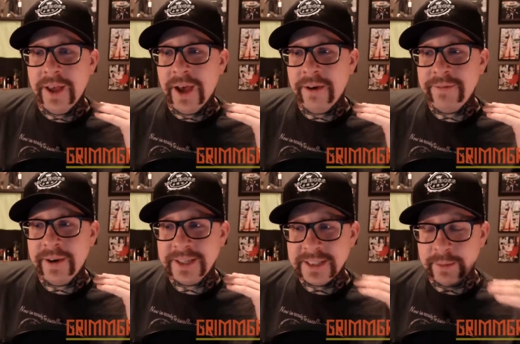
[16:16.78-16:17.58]
a
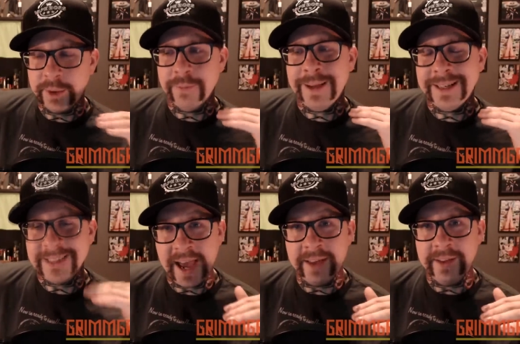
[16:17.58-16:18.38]
very similar
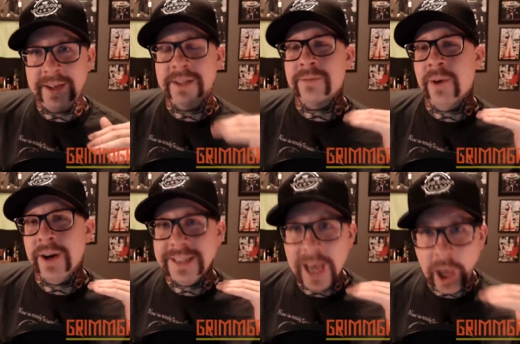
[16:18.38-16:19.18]
mentality as far
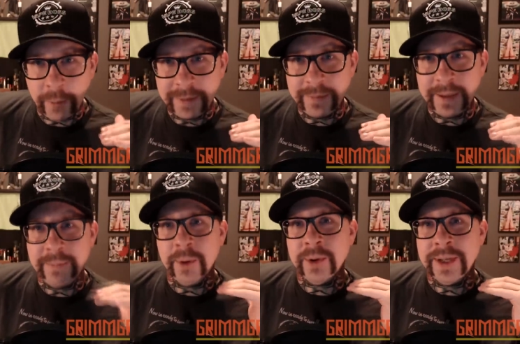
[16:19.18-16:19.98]
as helping people,